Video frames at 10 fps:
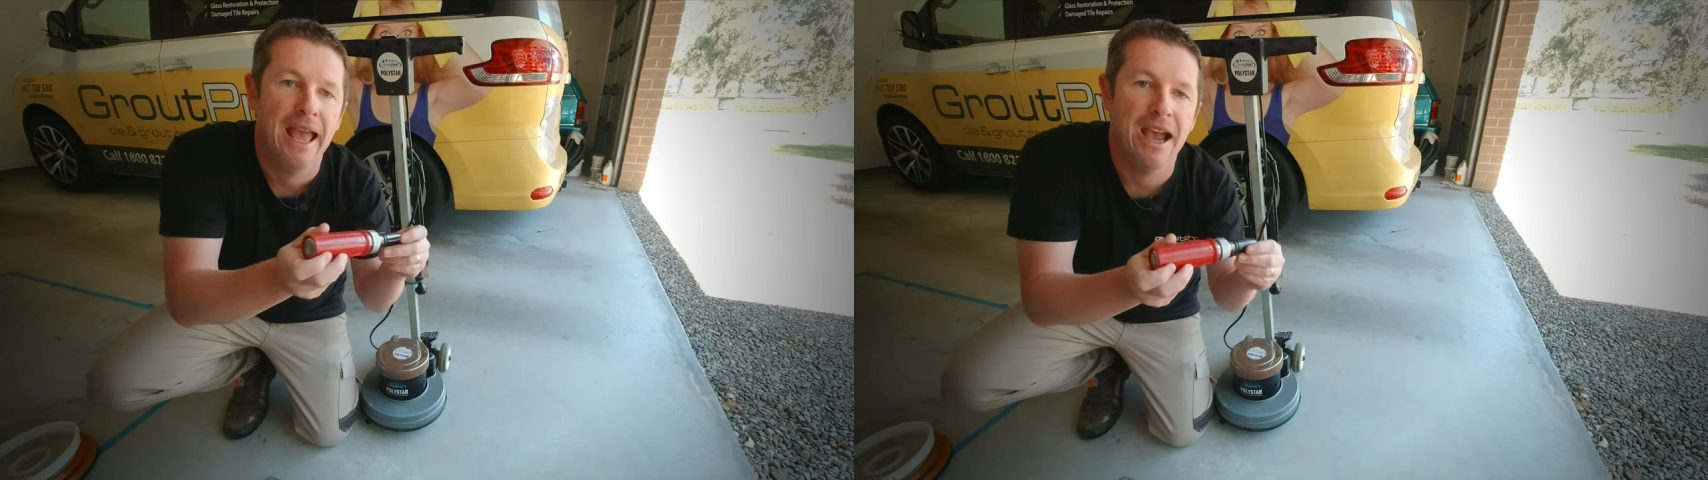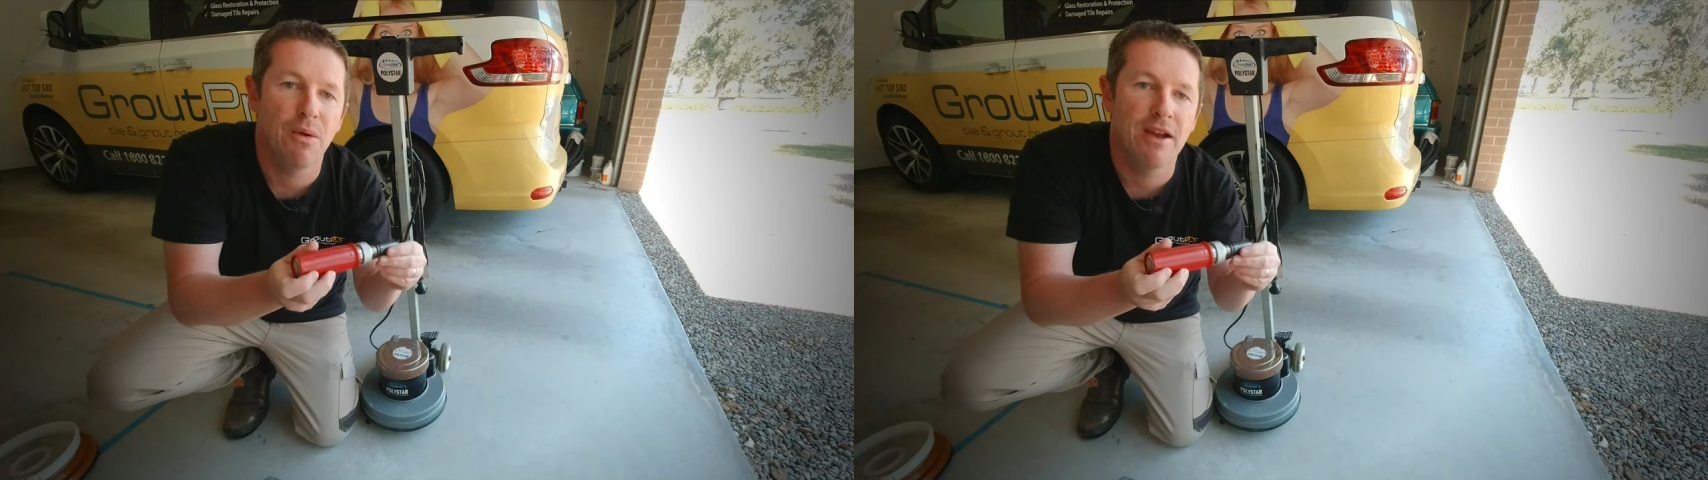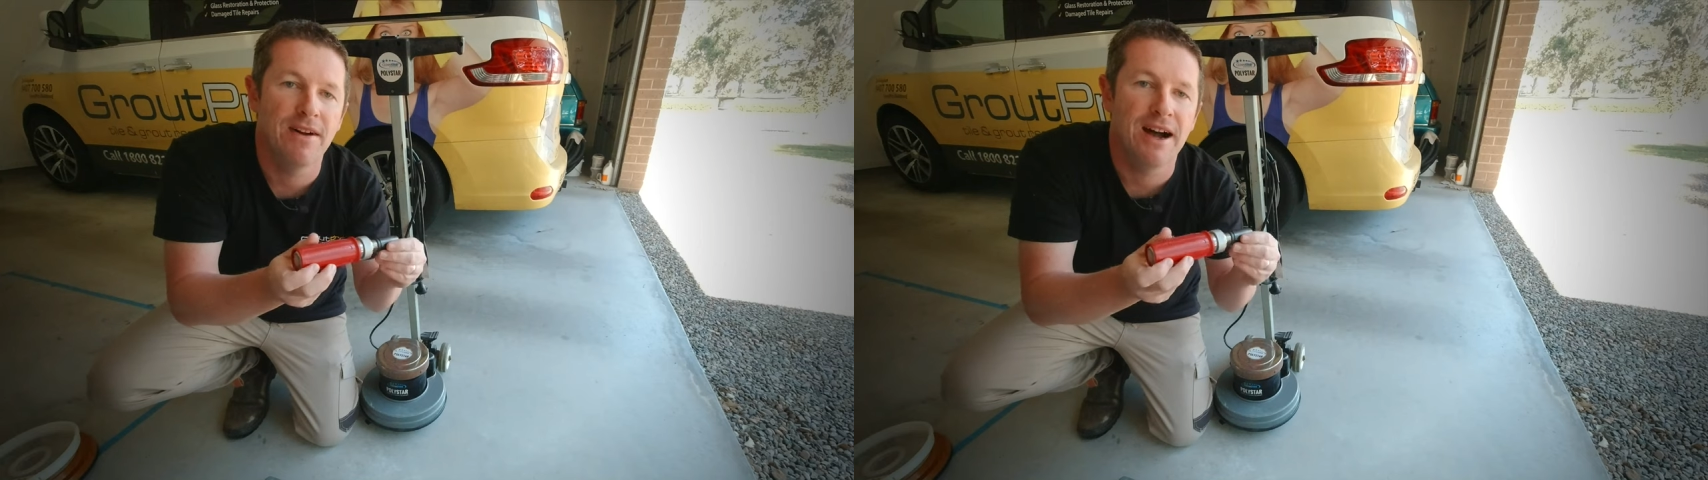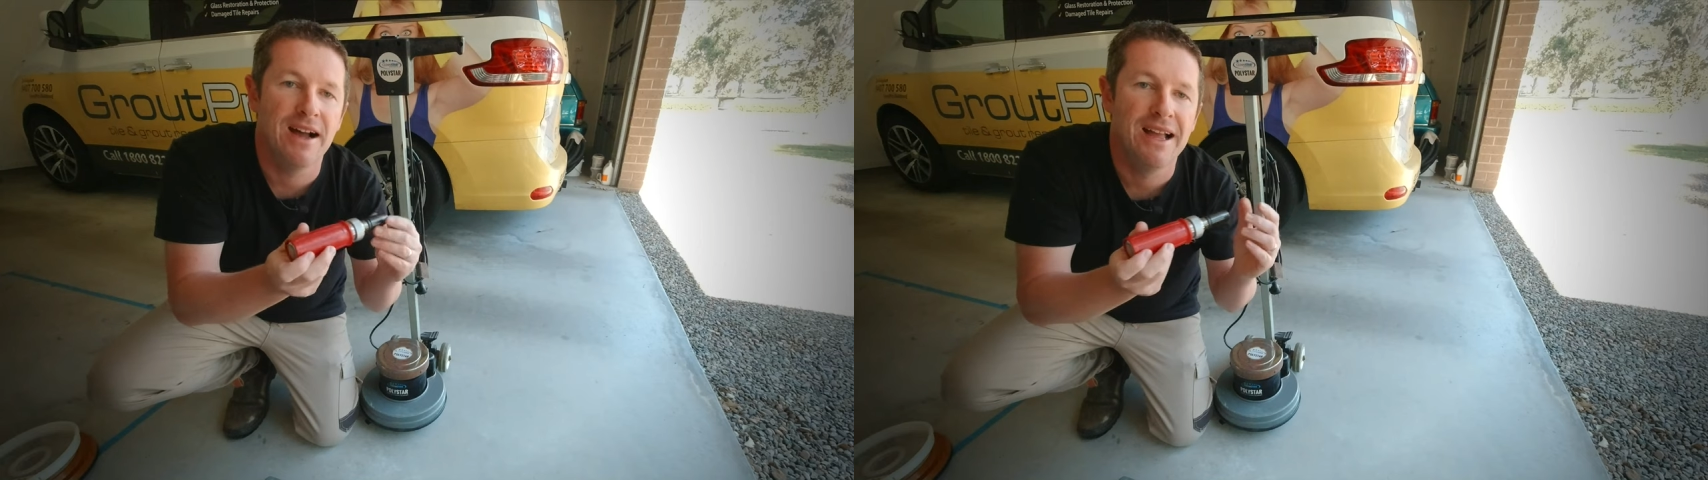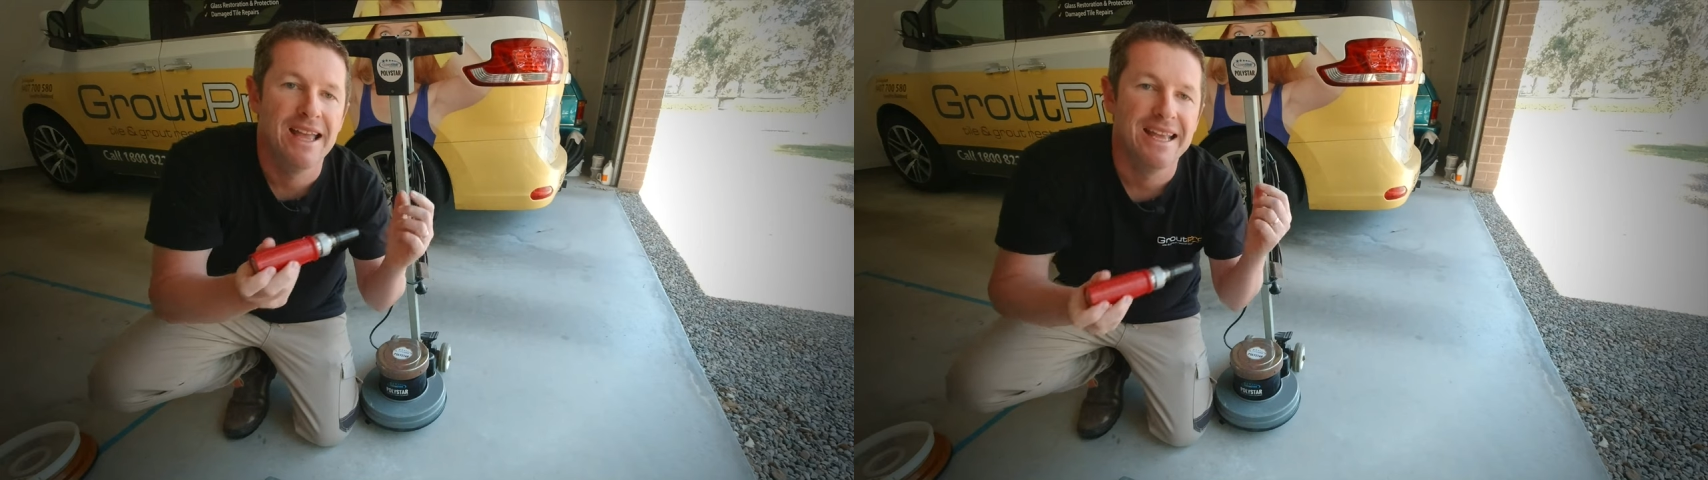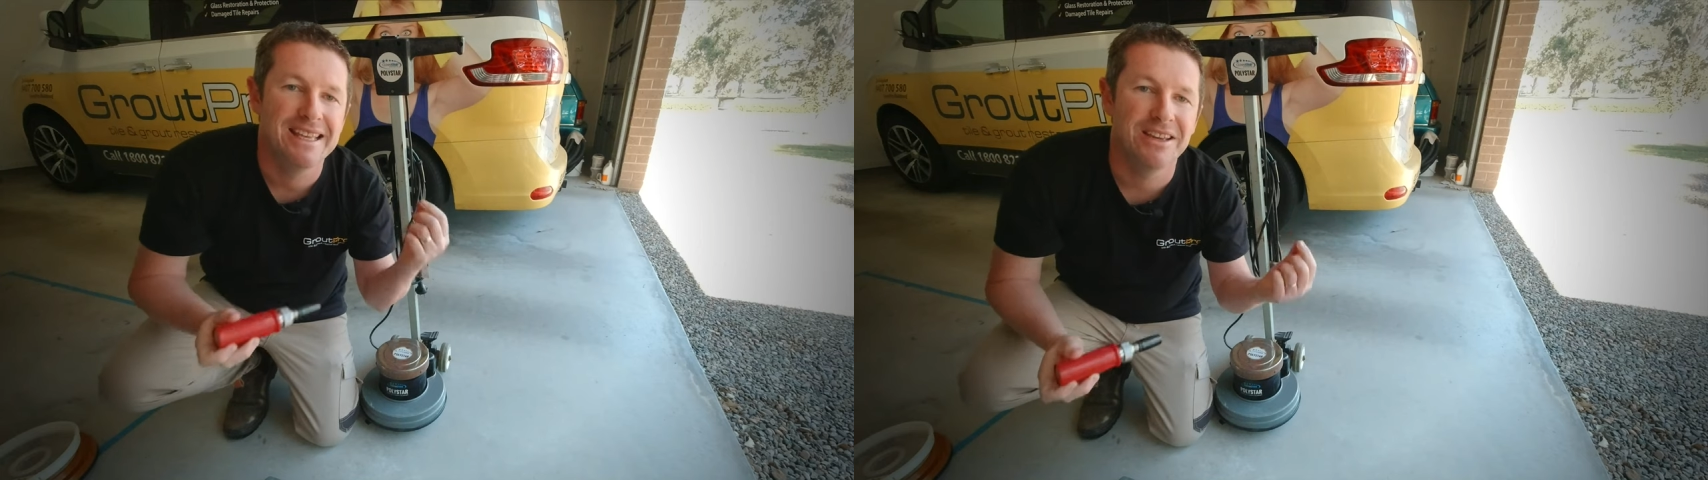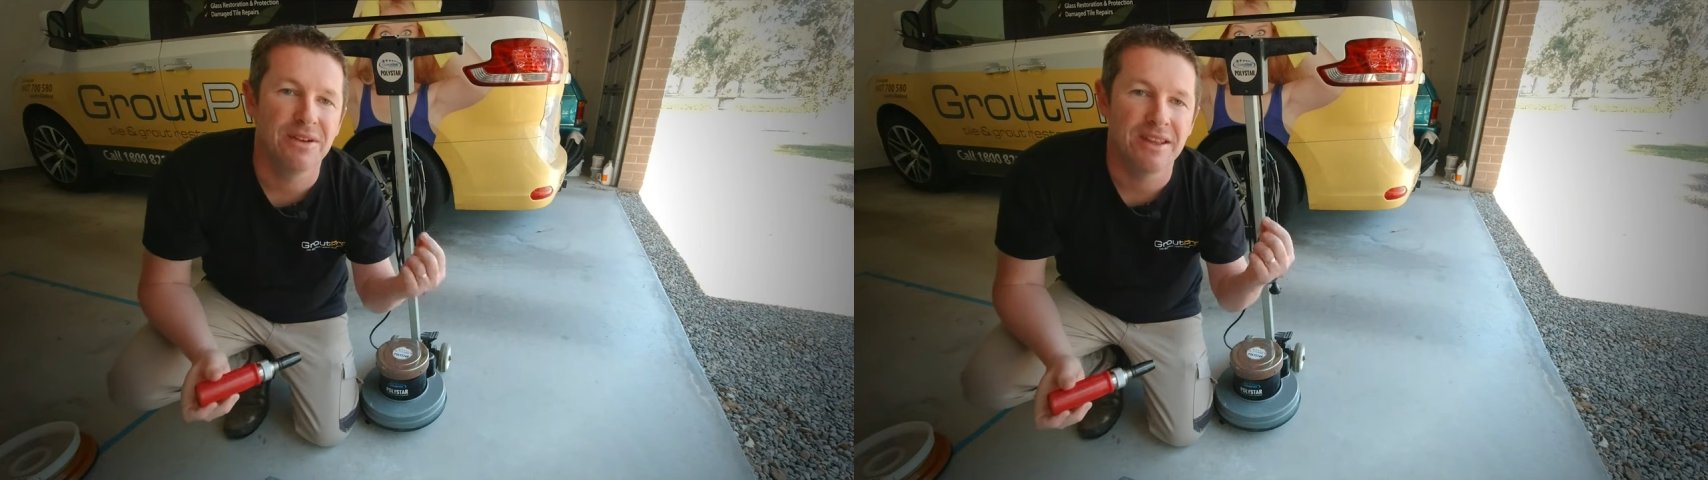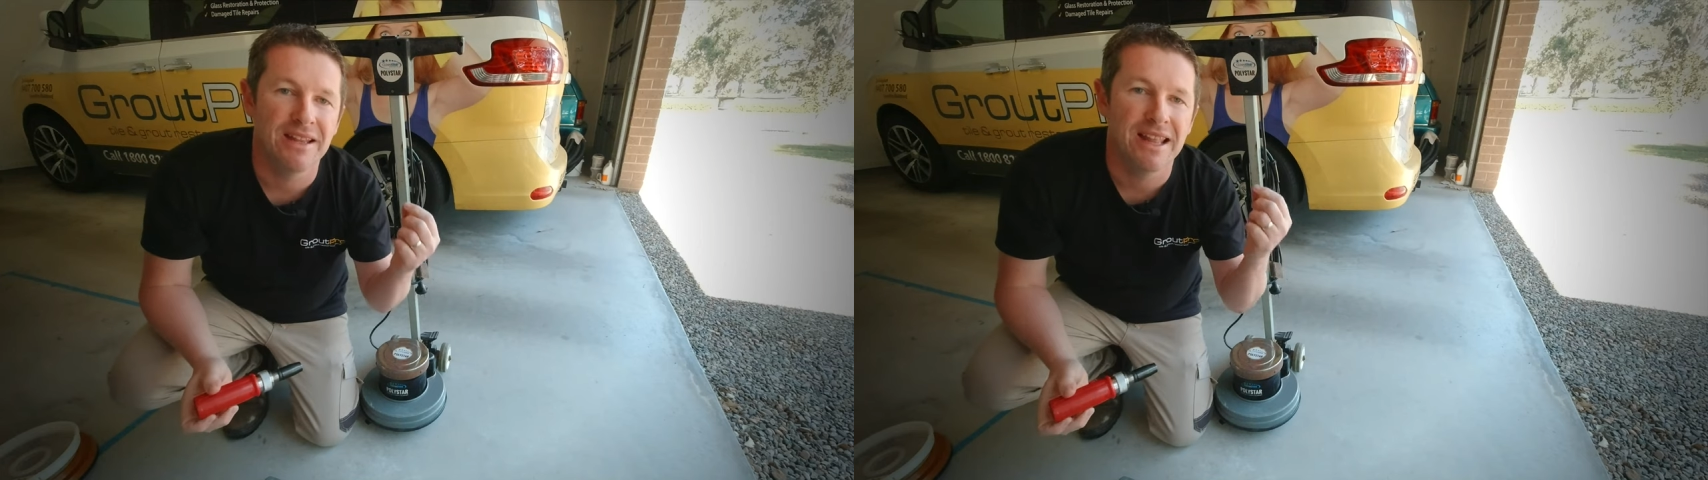However,
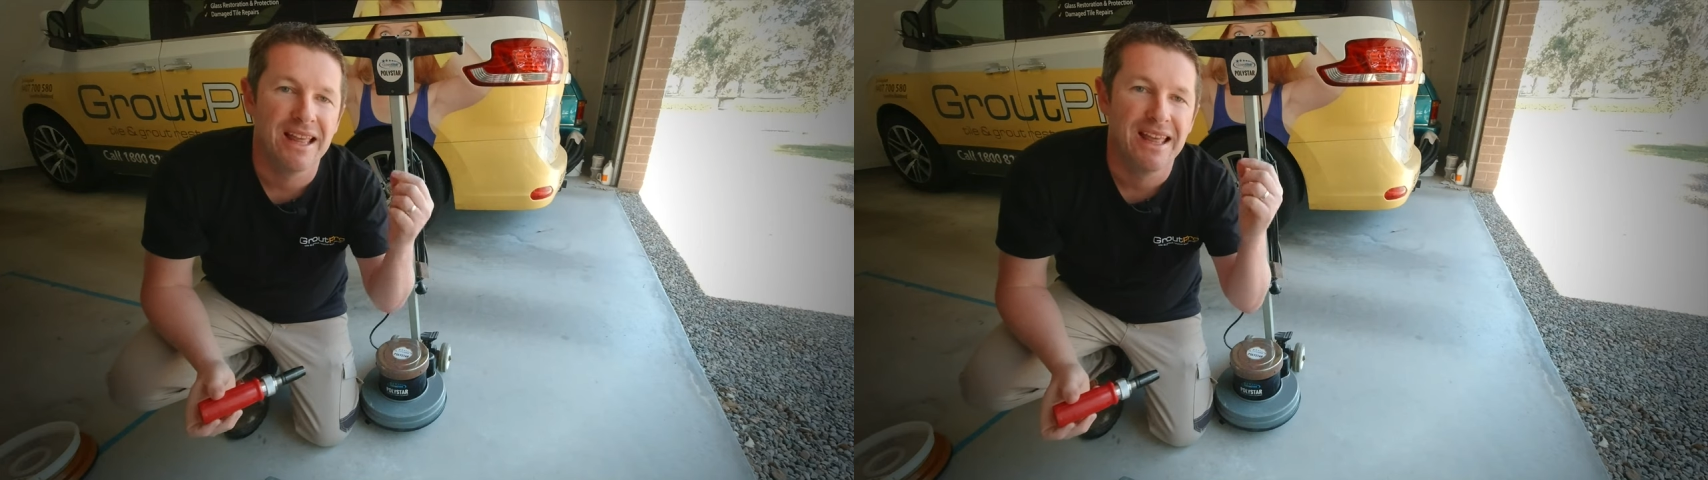given